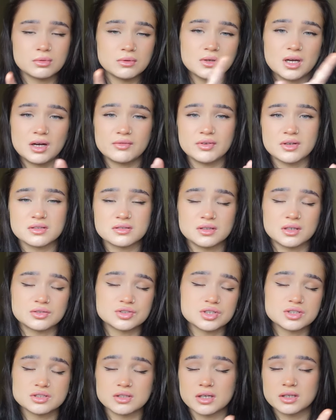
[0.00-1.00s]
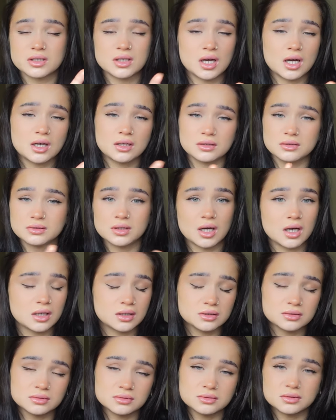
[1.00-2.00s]
Will you have this? And I was just like, yeah,
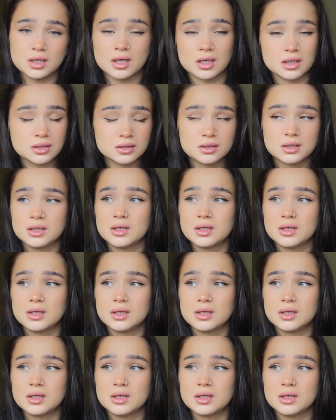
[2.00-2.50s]
yeah, yeah.